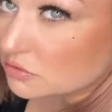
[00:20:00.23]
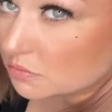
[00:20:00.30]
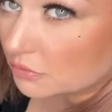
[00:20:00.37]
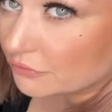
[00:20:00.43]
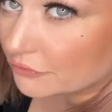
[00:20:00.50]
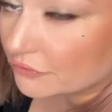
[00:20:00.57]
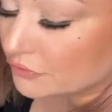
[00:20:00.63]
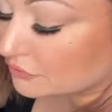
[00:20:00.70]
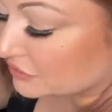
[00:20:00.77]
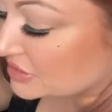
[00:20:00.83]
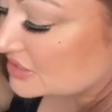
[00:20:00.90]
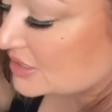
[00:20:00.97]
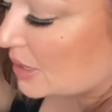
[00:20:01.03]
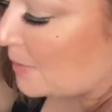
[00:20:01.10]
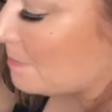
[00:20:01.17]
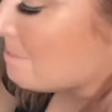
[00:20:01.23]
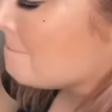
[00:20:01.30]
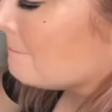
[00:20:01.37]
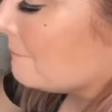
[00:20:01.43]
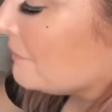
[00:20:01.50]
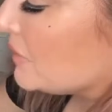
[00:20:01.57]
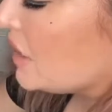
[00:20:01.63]
for a reason.
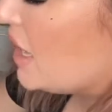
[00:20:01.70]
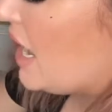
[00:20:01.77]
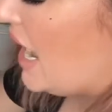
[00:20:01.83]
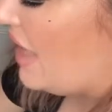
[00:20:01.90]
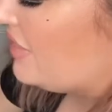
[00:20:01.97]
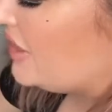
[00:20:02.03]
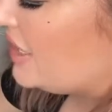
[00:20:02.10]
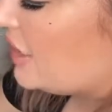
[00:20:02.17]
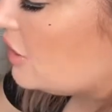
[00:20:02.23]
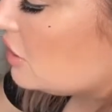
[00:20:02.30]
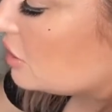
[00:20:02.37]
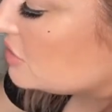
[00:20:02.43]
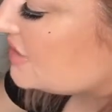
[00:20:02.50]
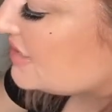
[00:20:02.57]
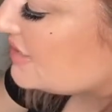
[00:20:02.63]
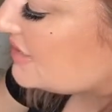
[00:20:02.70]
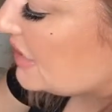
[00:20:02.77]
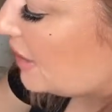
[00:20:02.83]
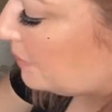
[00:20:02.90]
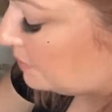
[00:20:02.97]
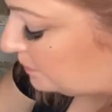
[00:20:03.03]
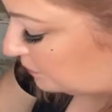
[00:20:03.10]
And then I close this
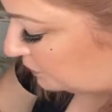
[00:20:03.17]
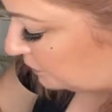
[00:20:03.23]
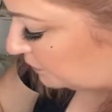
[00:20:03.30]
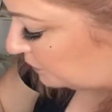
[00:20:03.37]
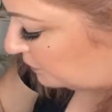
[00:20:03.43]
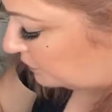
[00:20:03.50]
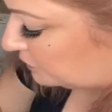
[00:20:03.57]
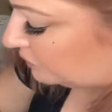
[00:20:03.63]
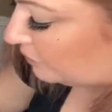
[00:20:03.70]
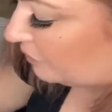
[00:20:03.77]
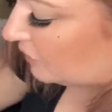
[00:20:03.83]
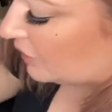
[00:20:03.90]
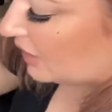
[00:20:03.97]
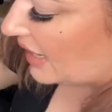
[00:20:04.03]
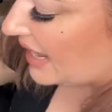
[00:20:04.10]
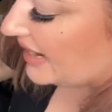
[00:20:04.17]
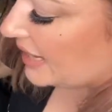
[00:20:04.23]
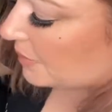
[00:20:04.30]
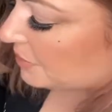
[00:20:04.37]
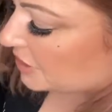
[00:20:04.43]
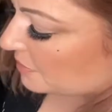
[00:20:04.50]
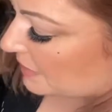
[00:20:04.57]
up, and
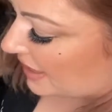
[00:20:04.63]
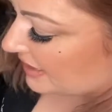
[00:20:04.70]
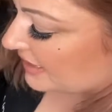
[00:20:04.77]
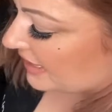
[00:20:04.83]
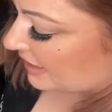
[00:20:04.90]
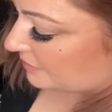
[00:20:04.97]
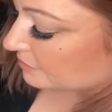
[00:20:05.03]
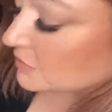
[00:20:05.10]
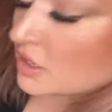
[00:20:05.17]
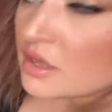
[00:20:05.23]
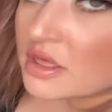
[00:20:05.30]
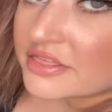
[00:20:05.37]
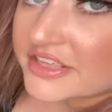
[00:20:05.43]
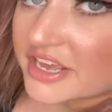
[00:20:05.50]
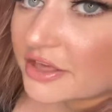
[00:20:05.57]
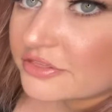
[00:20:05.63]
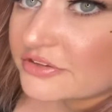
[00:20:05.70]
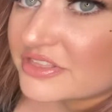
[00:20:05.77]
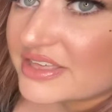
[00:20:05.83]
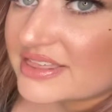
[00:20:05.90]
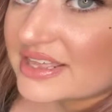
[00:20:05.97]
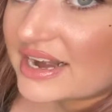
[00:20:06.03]
I put it back in. The other
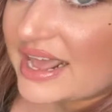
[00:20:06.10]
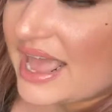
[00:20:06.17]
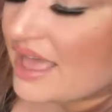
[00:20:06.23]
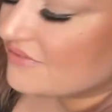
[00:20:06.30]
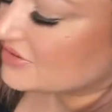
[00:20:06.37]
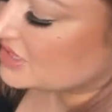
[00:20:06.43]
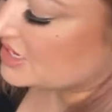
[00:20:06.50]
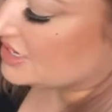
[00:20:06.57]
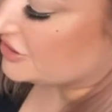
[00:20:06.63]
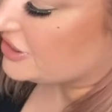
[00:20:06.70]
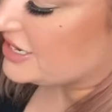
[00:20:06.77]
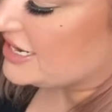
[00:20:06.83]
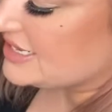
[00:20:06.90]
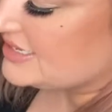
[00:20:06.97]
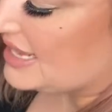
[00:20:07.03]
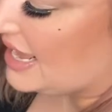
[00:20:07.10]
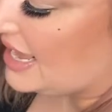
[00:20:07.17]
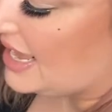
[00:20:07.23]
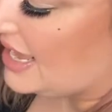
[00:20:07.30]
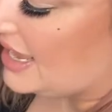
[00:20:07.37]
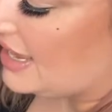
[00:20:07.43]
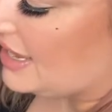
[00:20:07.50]
thing that I have in here is
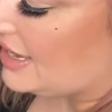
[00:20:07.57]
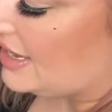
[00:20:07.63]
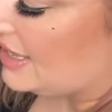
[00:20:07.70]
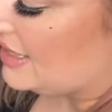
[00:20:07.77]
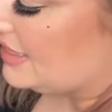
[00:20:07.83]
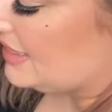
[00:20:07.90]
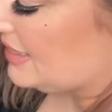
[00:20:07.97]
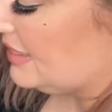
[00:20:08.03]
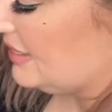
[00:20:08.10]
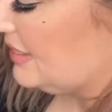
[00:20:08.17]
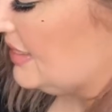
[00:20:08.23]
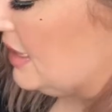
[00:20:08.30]
a lip